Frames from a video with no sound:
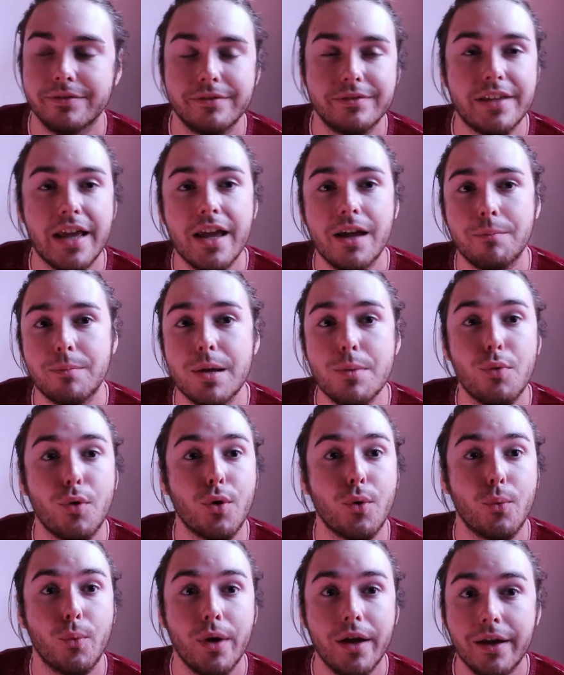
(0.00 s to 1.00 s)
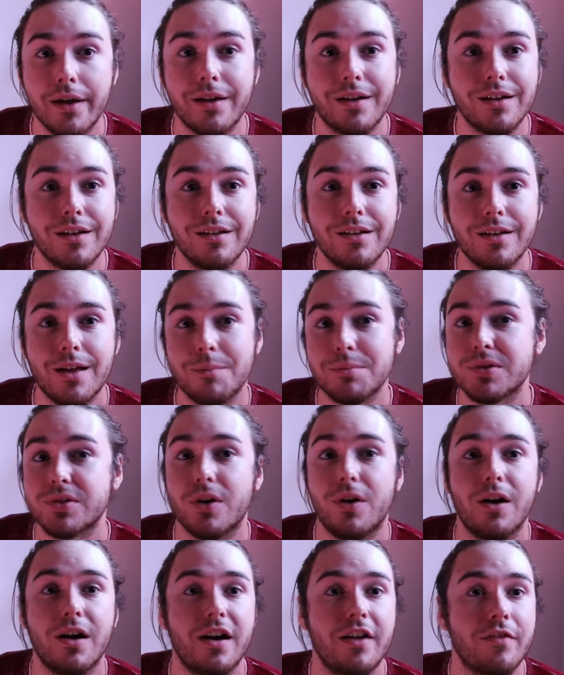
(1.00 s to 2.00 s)
Damn, people are weak. I'm
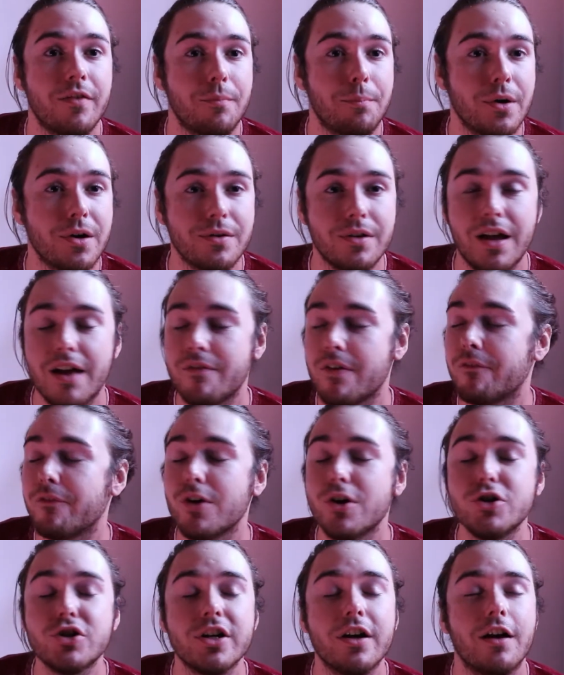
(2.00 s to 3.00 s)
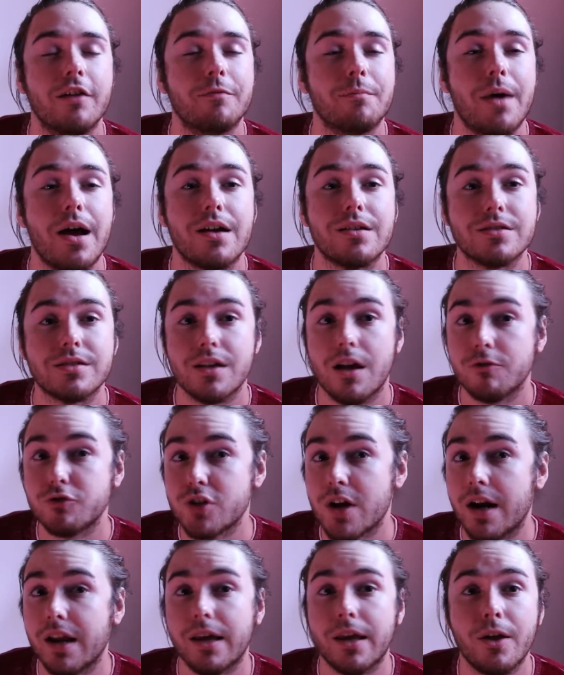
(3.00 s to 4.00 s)
sorry. If a version of myself
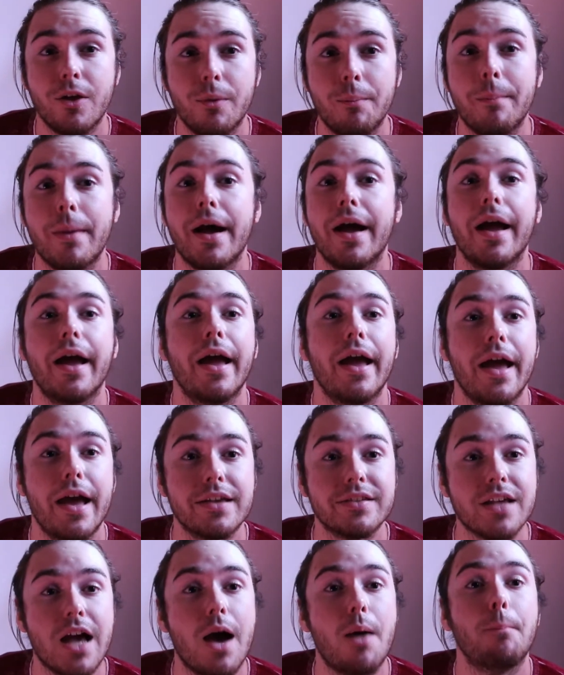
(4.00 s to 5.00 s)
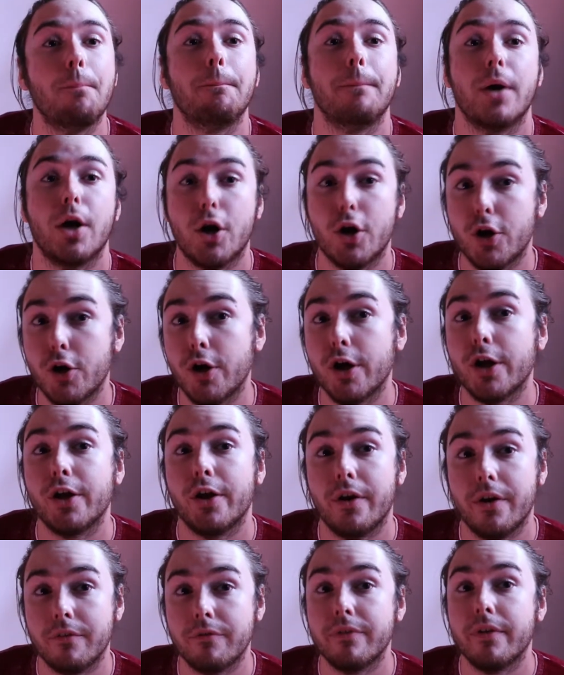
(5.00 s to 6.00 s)
tried to kill my ass, I'm murdering
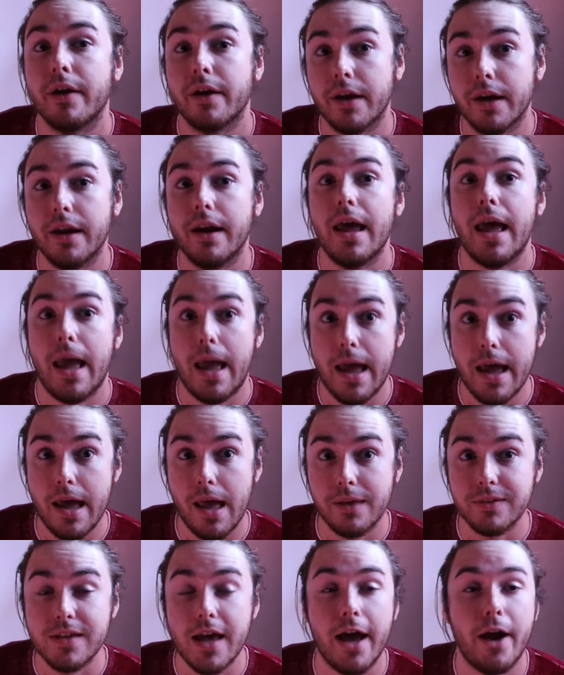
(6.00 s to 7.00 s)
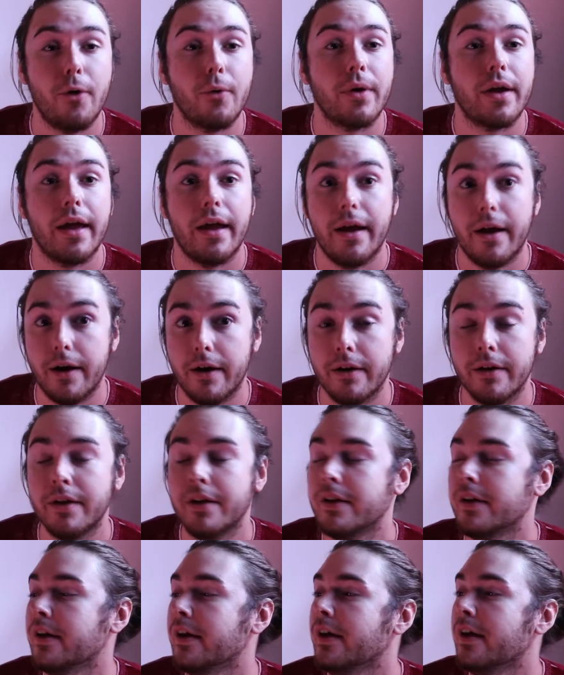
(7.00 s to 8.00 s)
your fucking ass. I don't care.
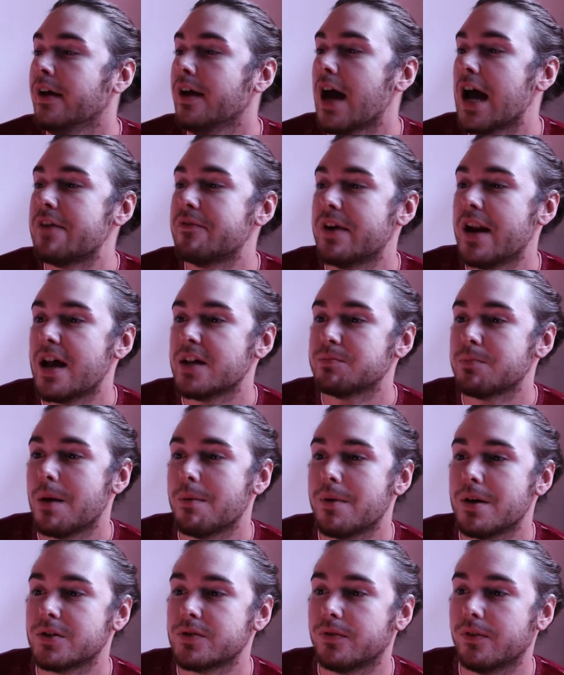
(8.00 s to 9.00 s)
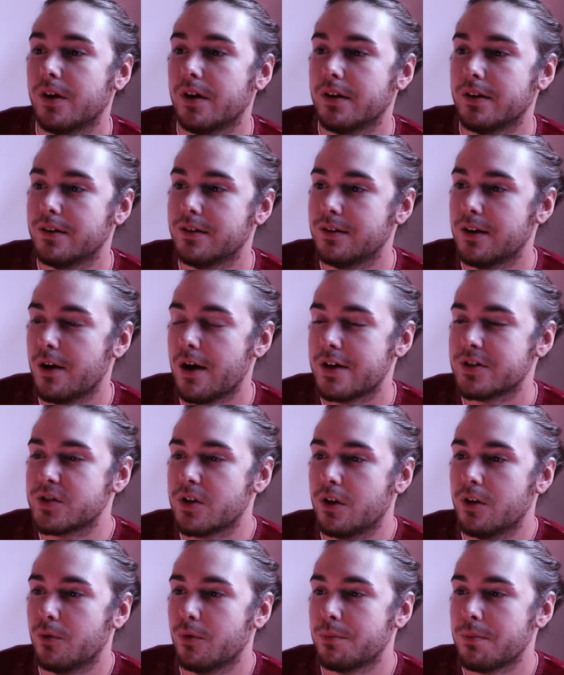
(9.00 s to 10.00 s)
I even asked my best friend. I
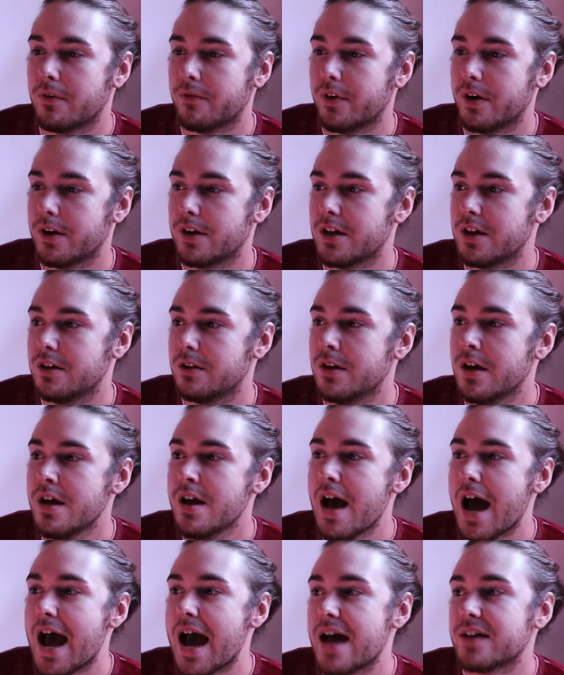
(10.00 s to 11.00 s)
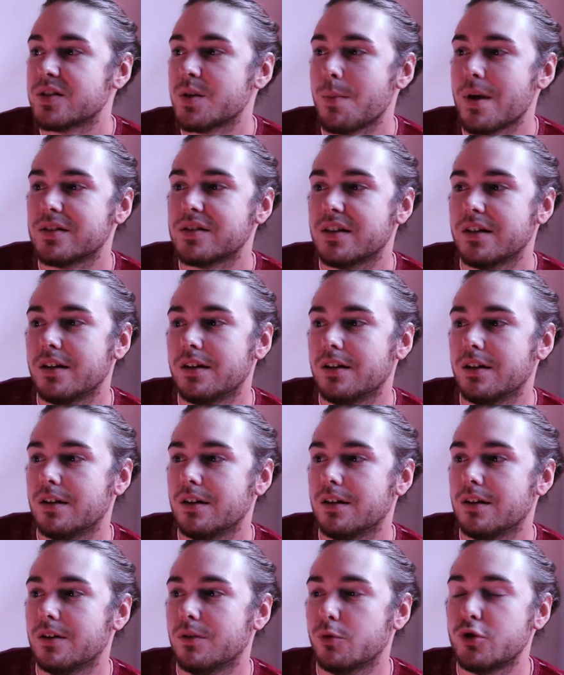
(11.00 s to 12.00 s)
saw it with my friend. I asked him. I said,
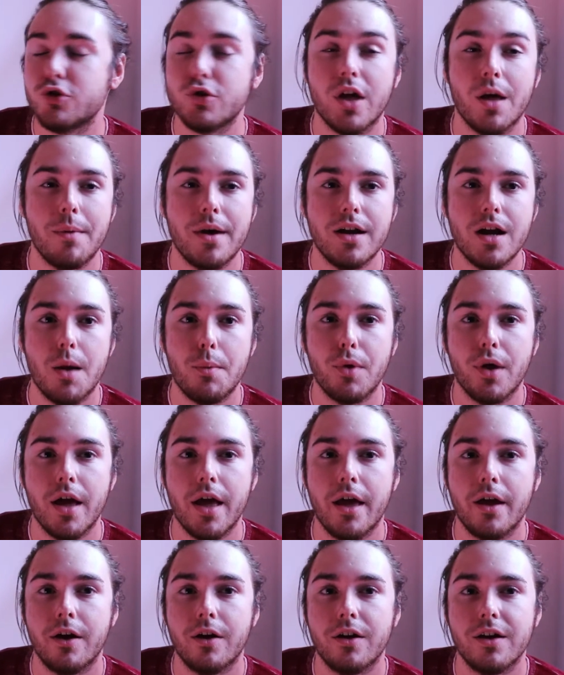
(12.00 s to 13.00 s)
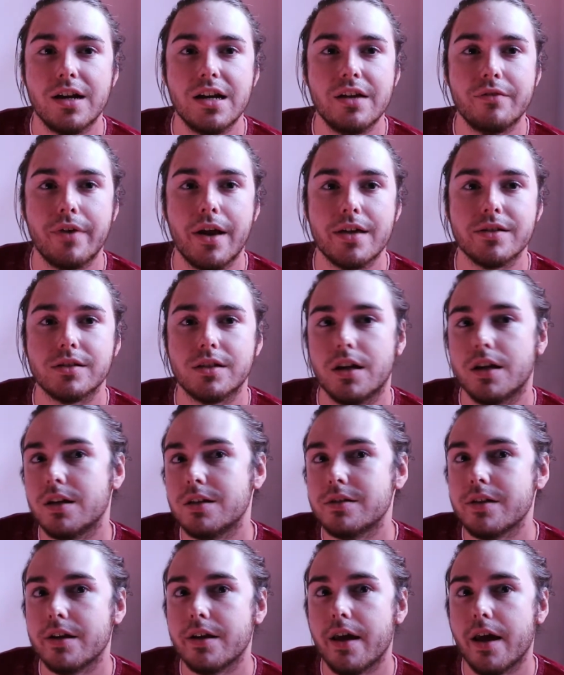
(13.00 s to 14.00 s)
"Would you kill my doppelganger?" He didn't even hesitate. He
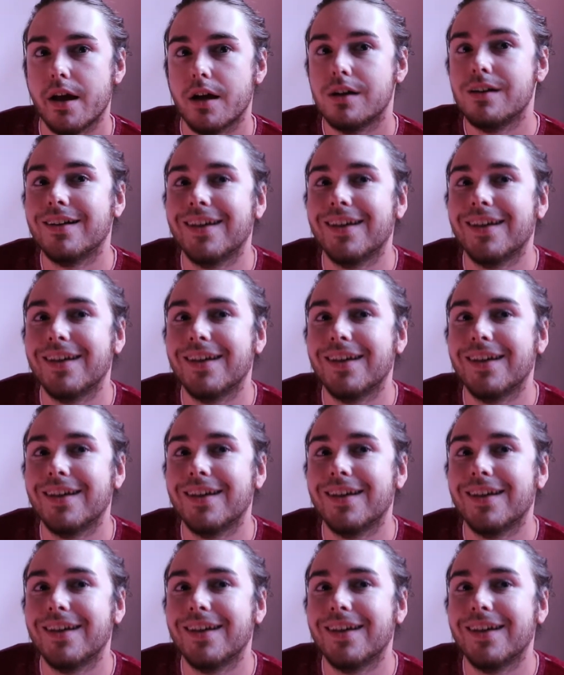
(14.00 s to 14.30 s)
said, "Yeah."